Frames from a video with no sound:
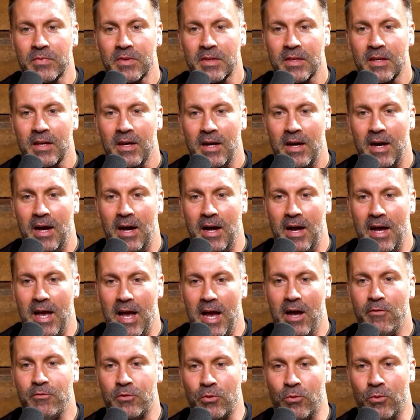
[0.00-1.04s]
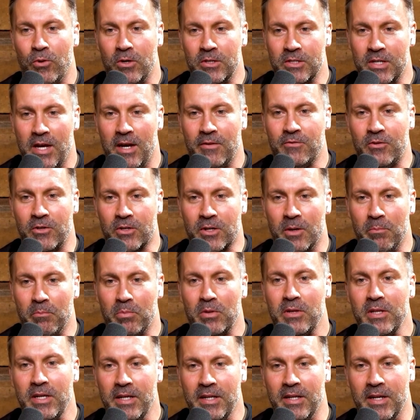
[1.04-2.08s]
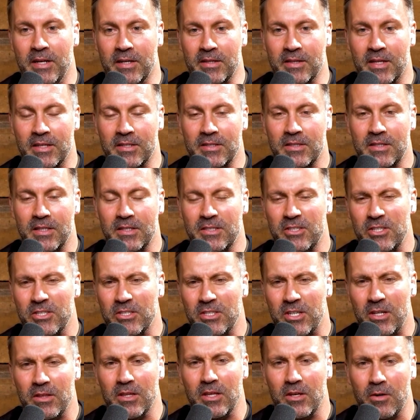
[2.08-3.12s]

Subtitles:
afterwards, after completing that's just a little